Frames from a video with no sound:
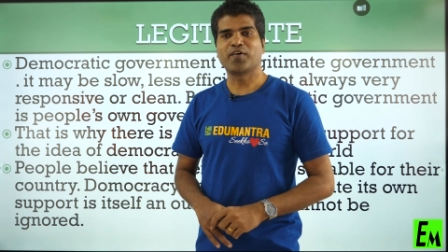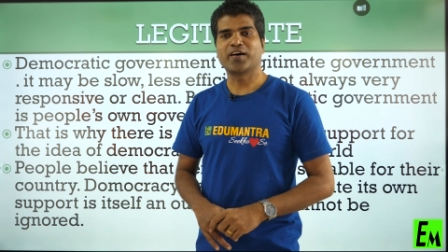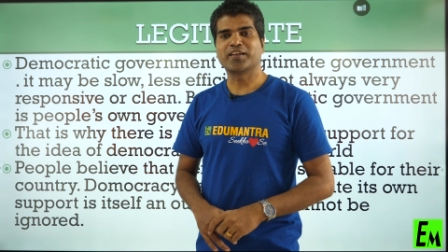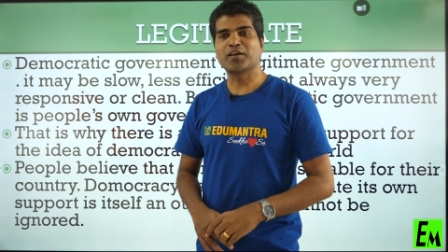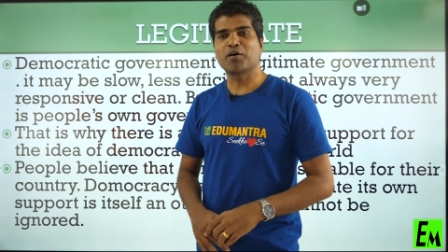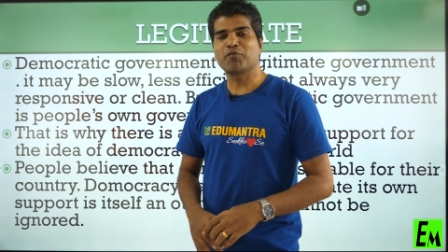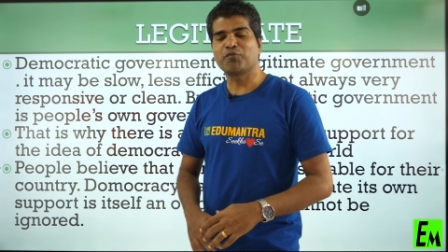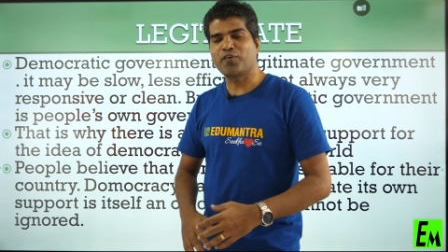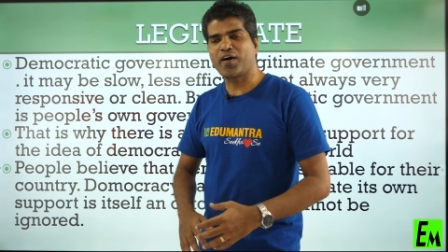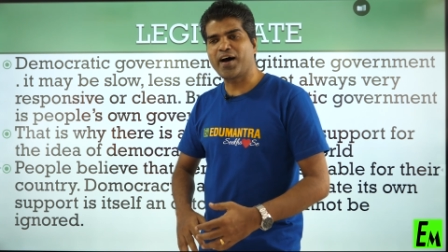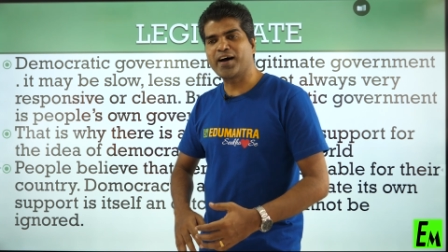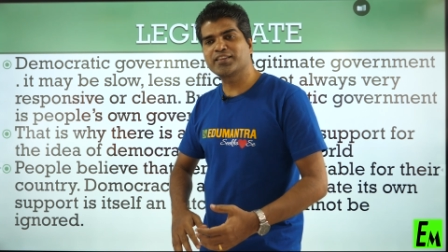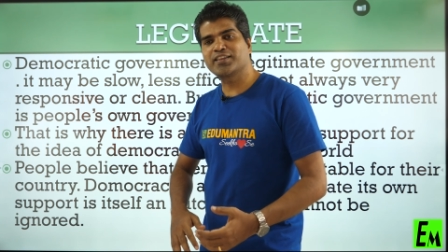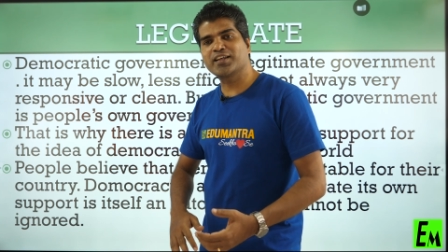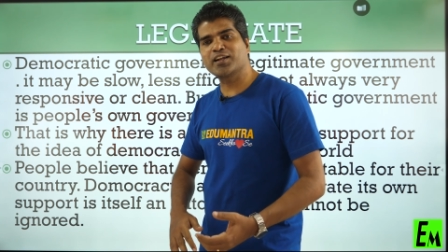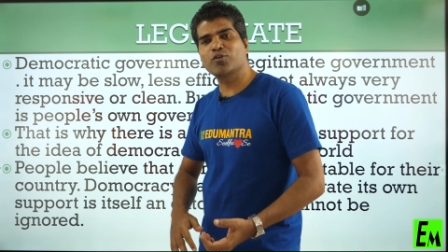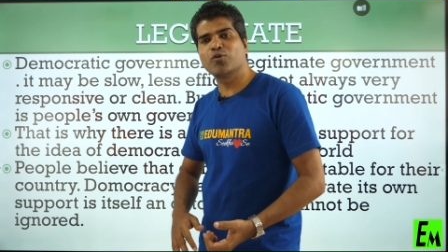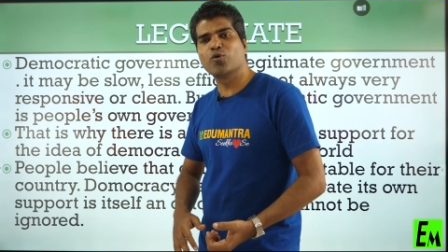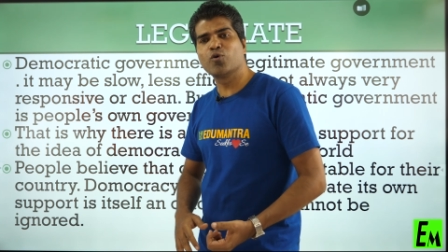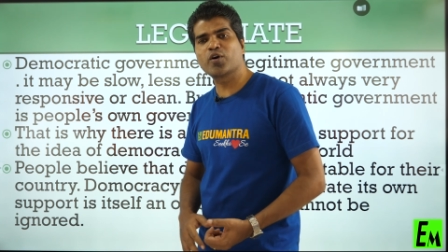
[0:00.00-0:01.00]
The
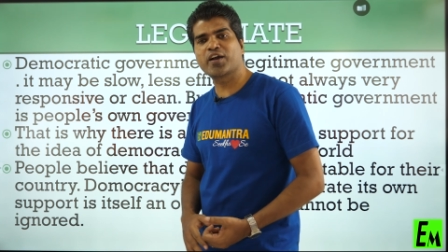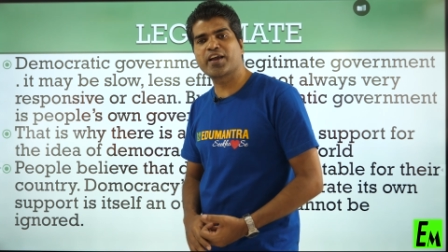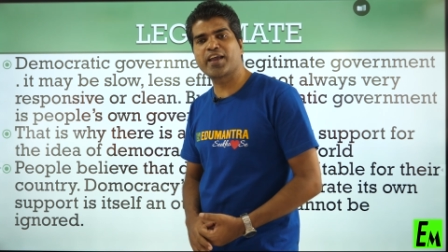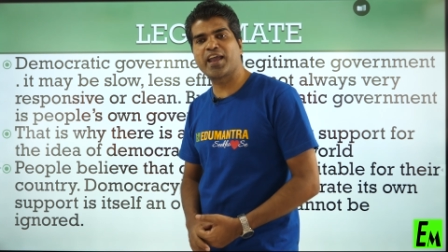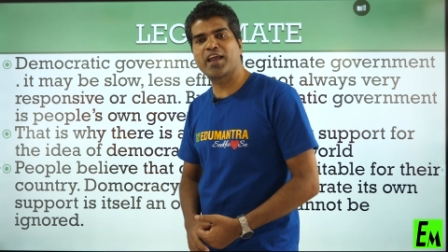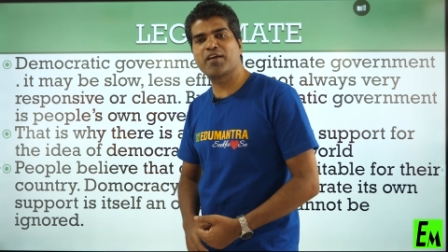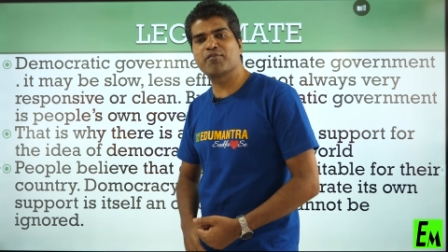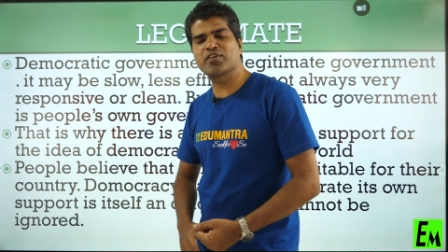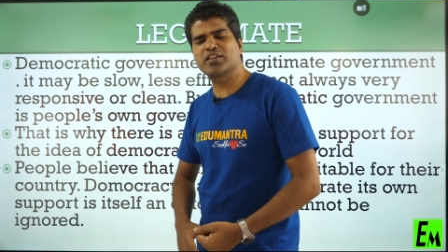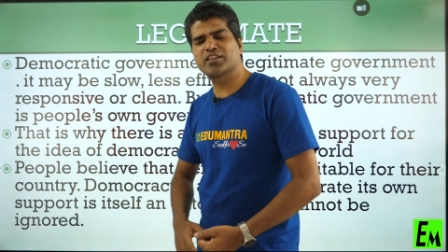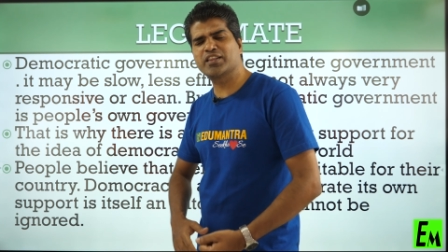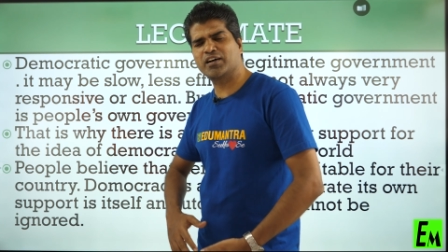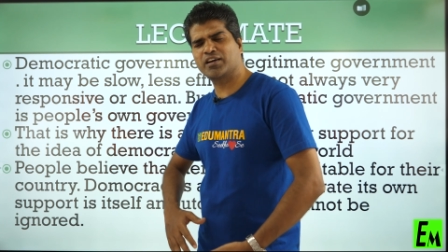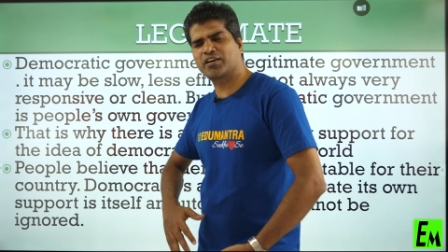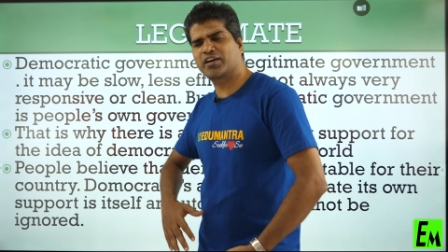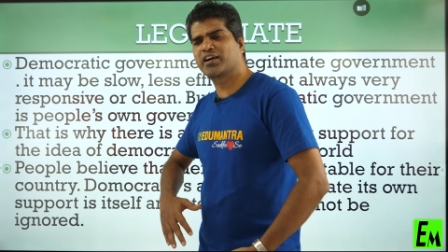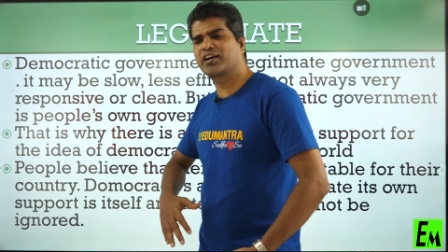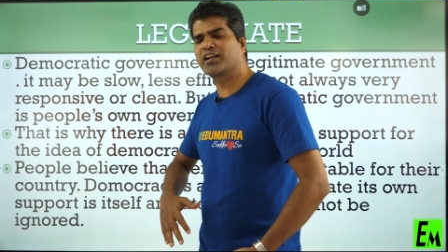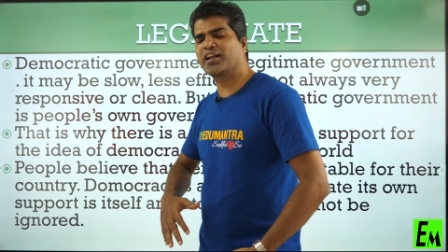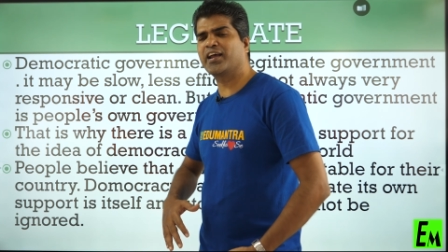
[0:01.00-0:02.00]
father who came with a
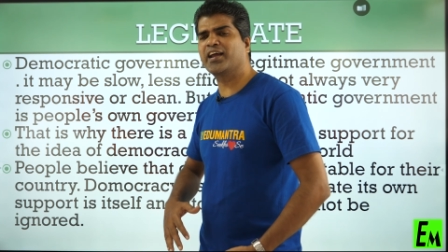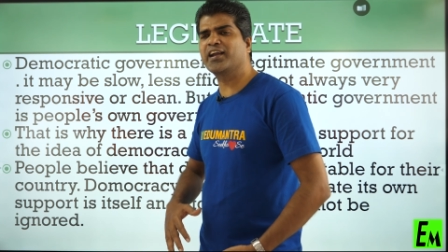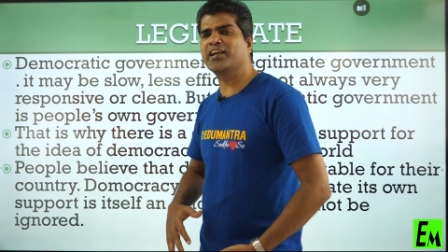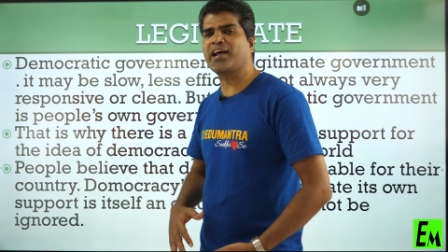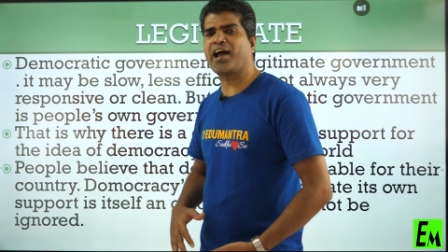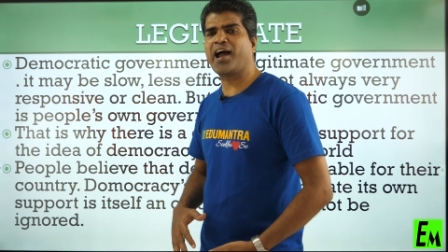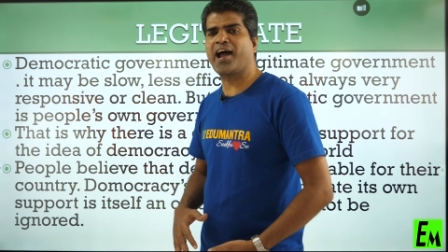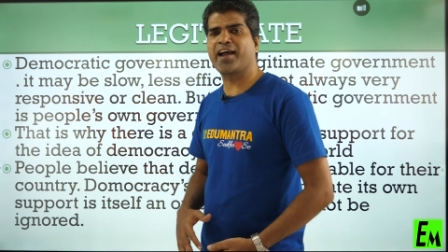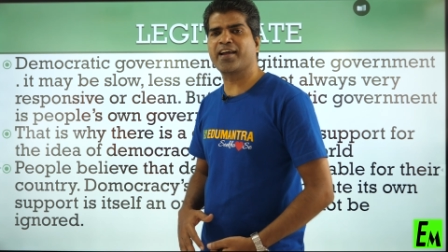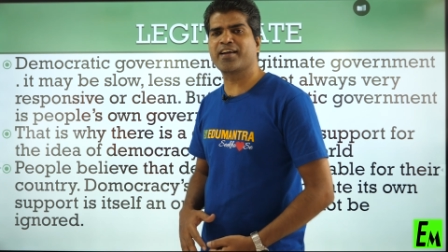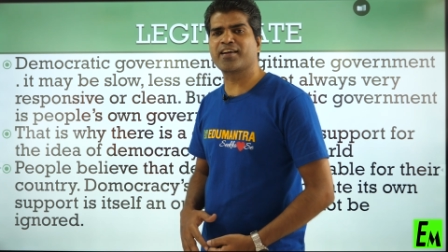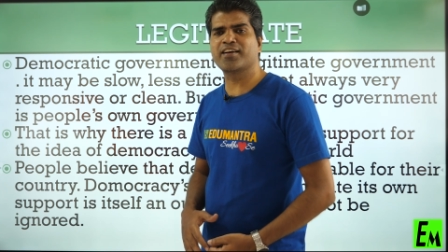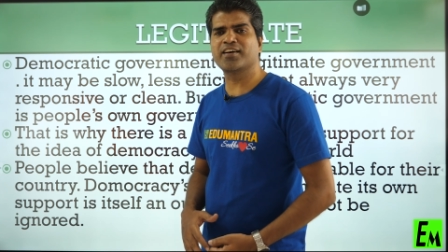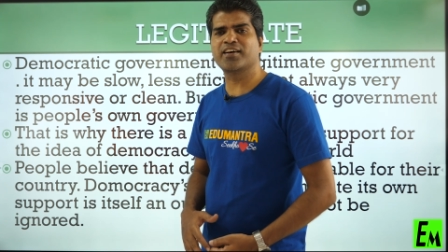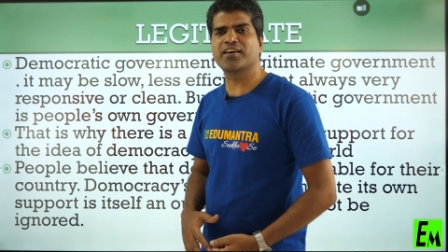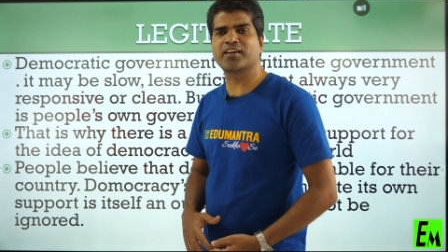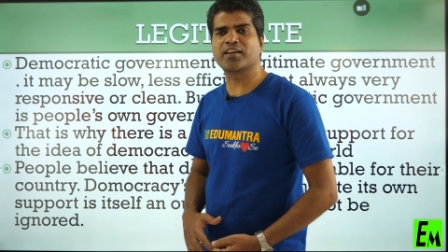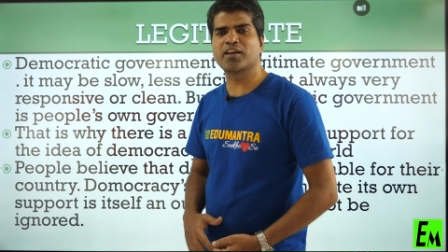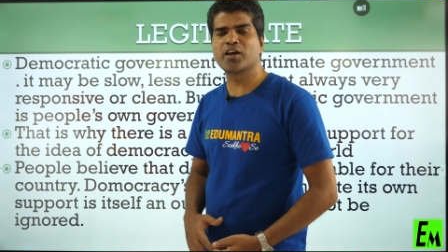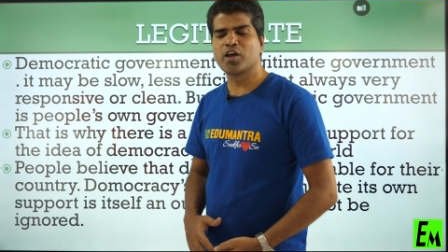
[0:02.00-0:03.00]
great
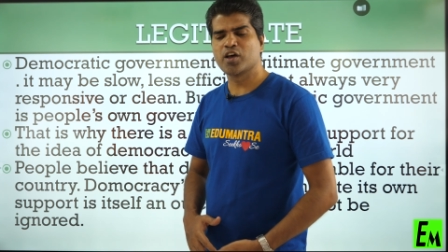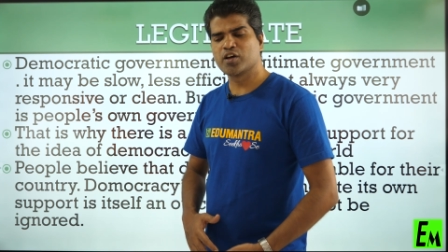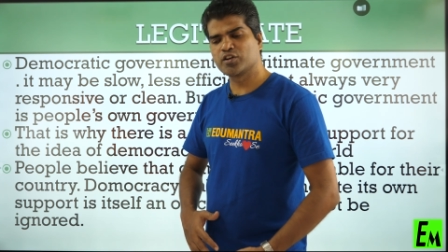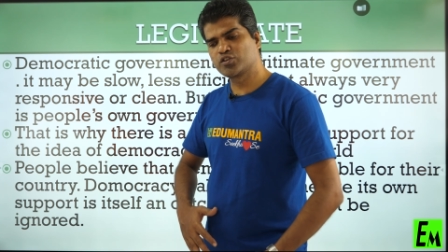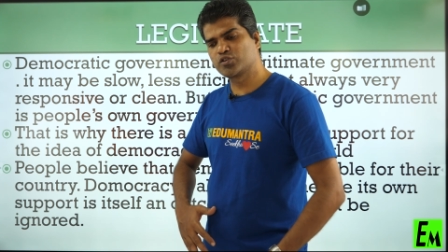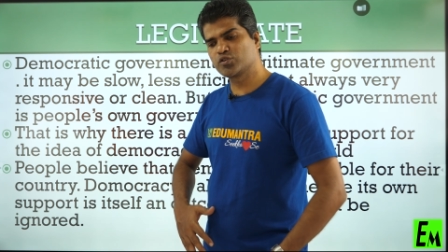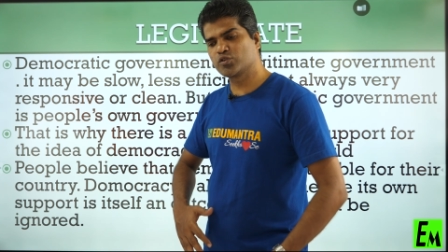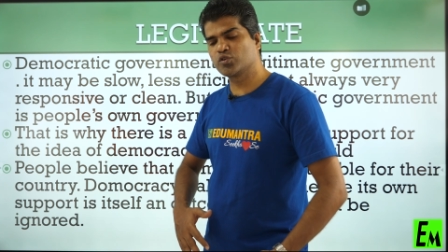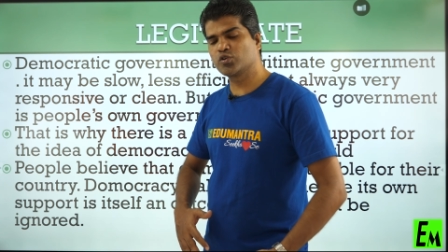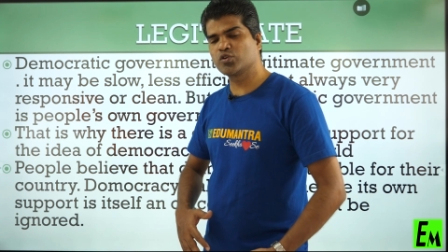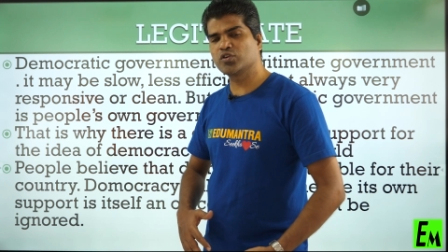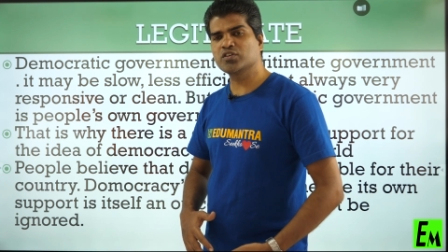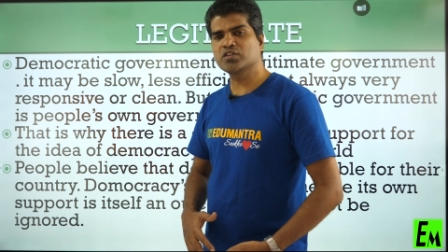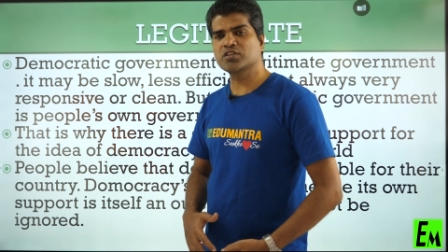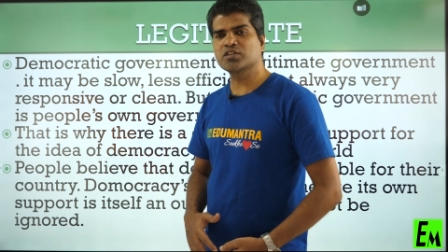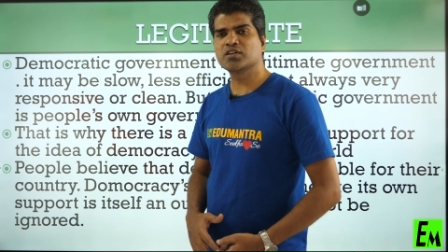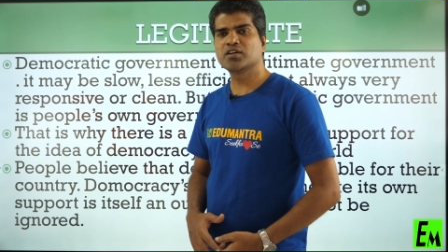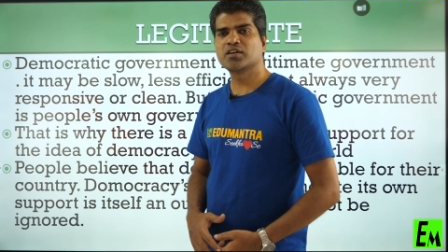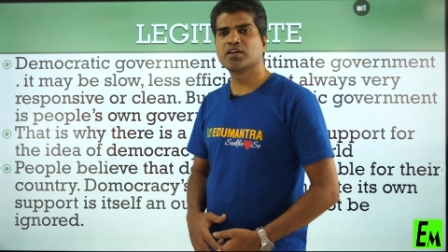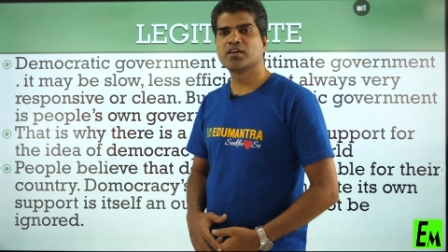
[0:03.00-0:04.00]
anger to